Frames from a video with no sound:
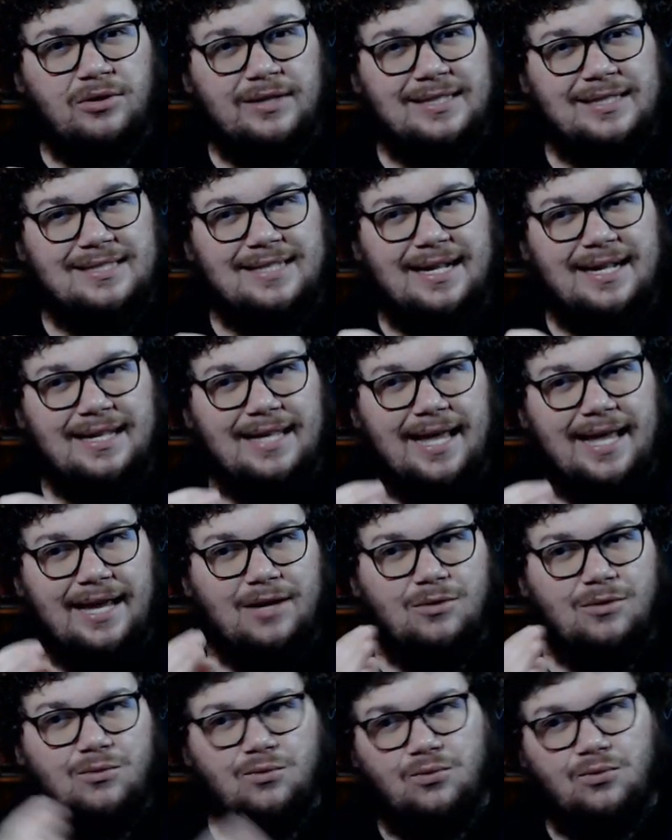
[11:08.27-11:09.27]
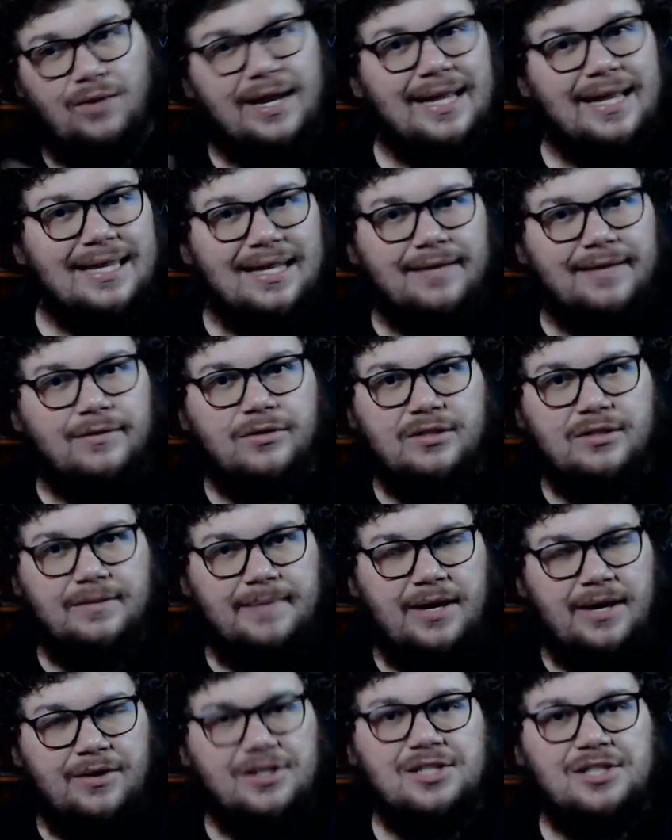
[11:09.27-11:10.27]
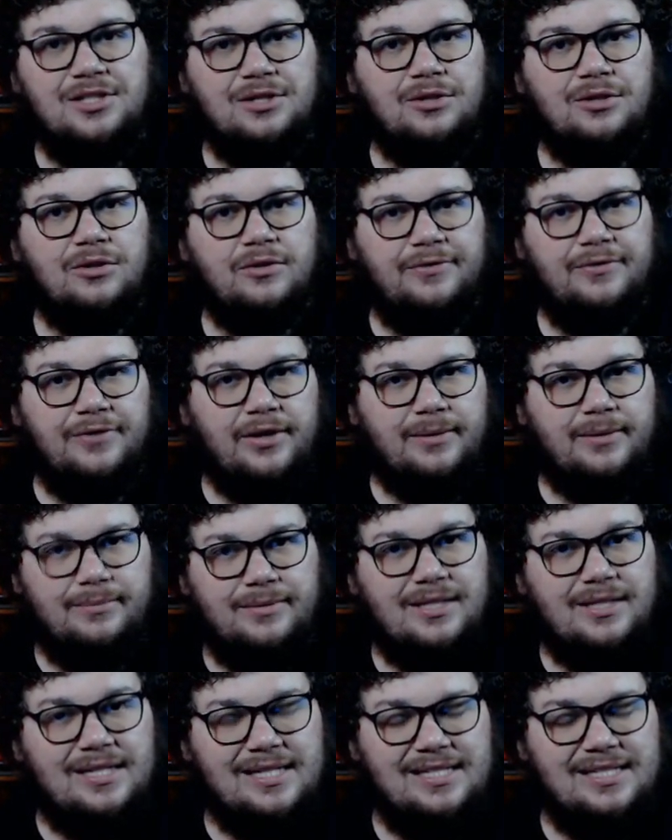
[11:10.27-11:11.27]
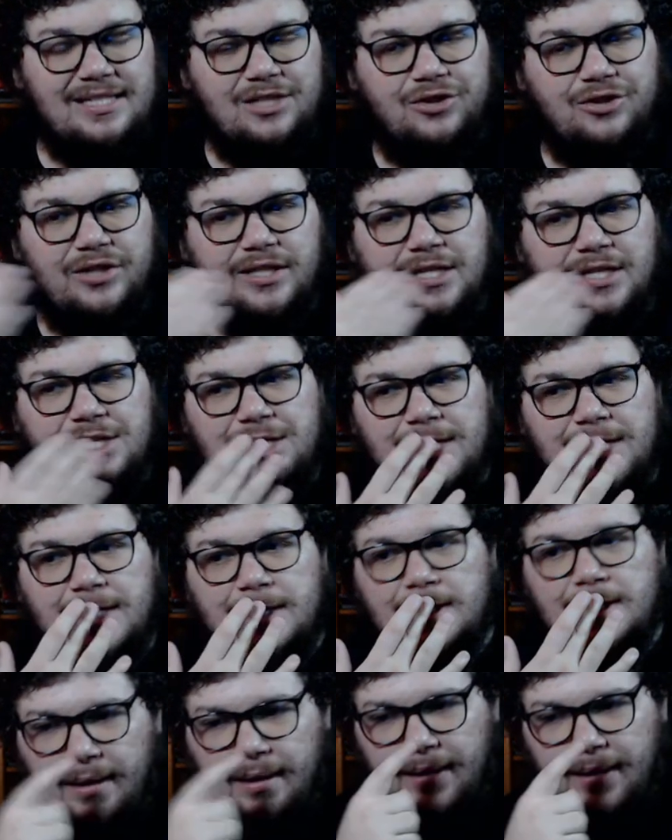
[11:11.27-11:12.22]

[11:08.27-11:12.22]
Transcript: It's not like Ray levels of Mary Sue from the Disney trilogy.